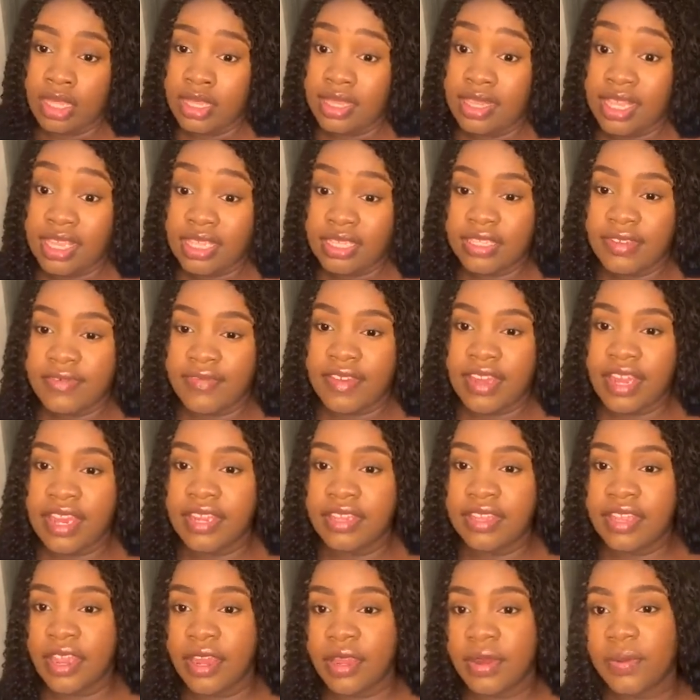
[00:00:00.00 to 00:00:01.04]
that's a very
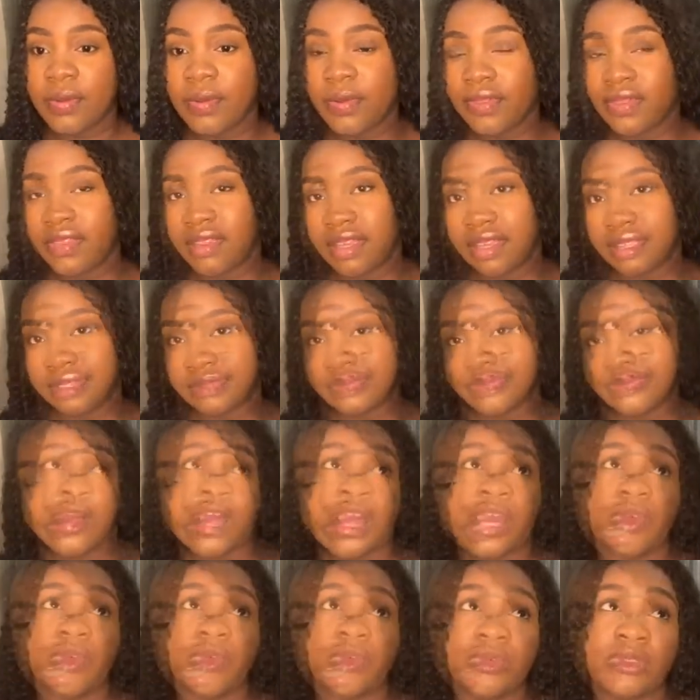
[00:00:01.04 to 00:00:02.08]
terrible thing. Why
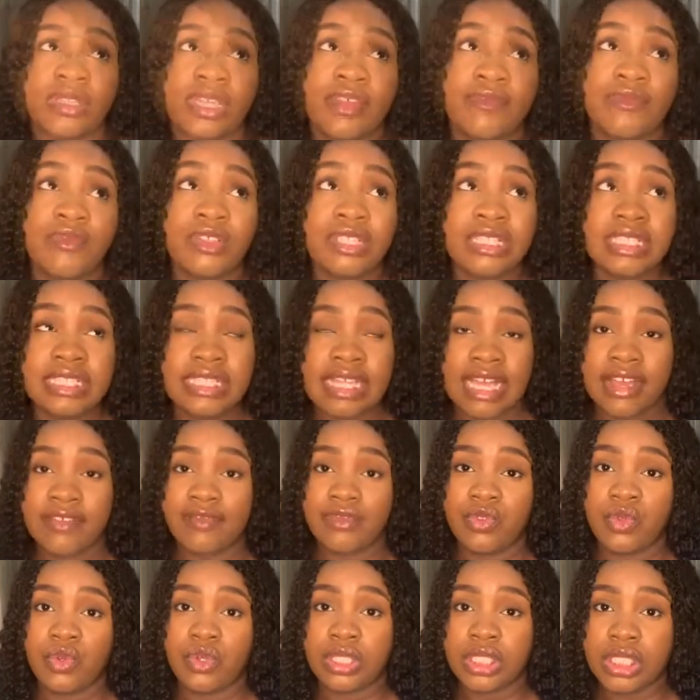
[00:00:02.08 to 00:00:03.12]
I ghost. And I've noticed that I've
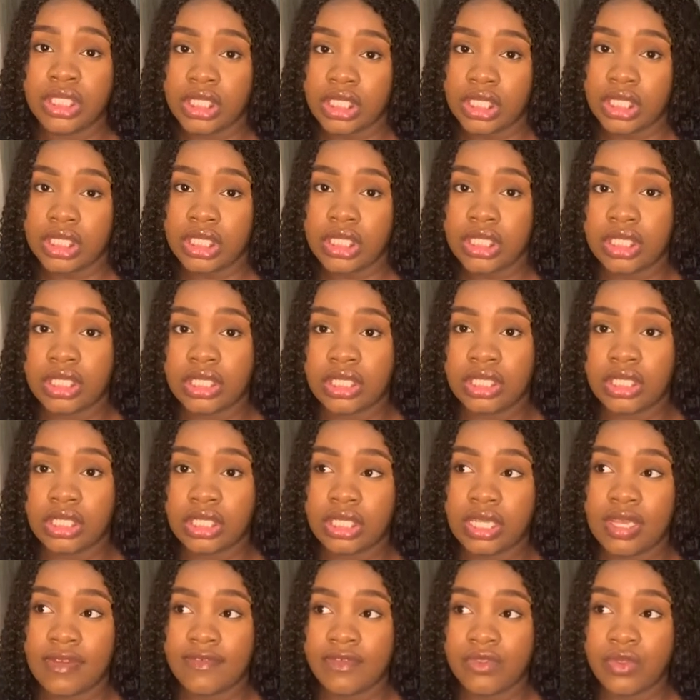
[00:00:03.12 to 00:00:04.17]
done
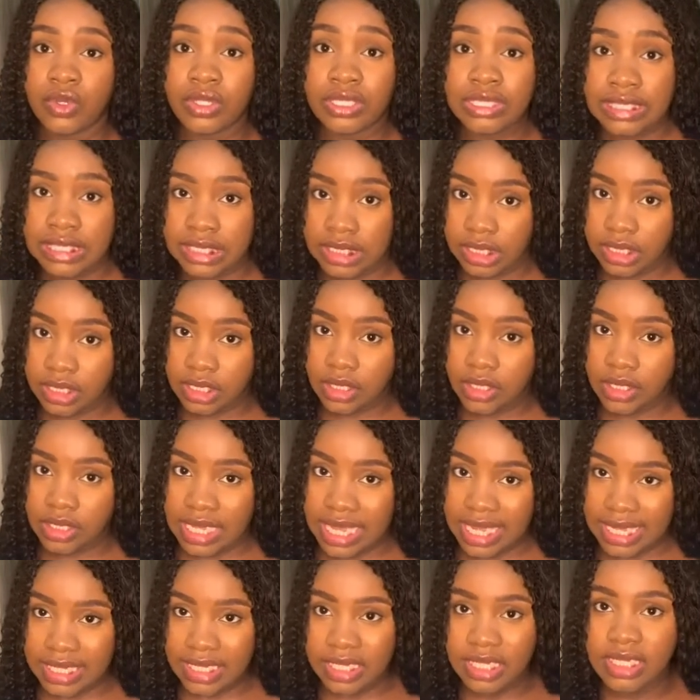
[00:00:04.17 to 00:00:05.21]
this
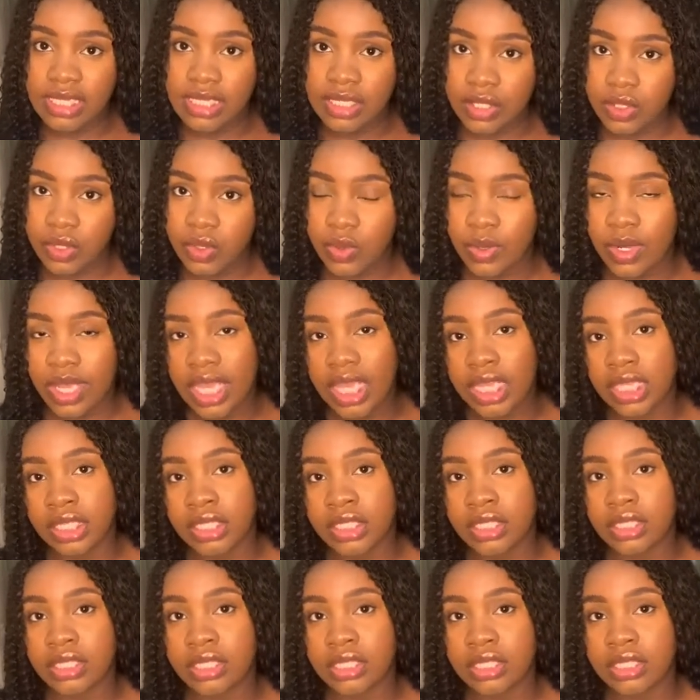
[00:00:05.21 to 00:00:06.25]
at least
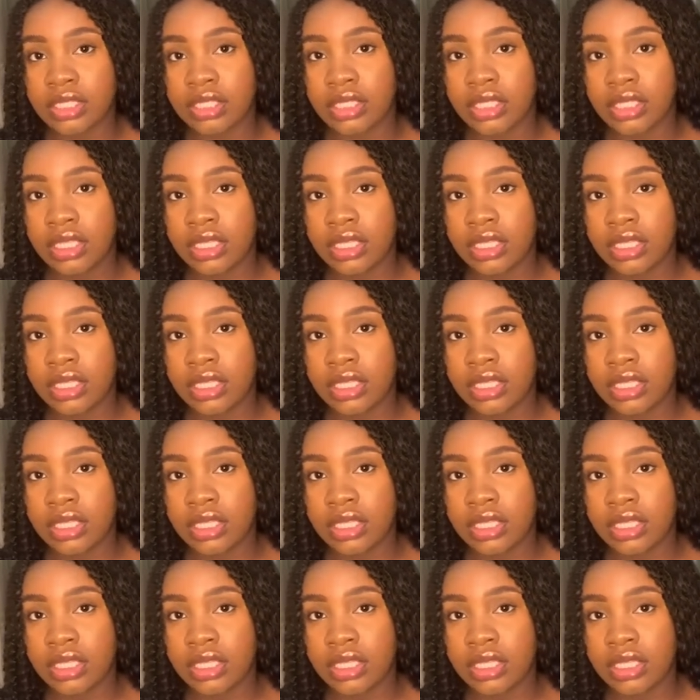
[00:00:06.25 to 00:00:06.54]
twice.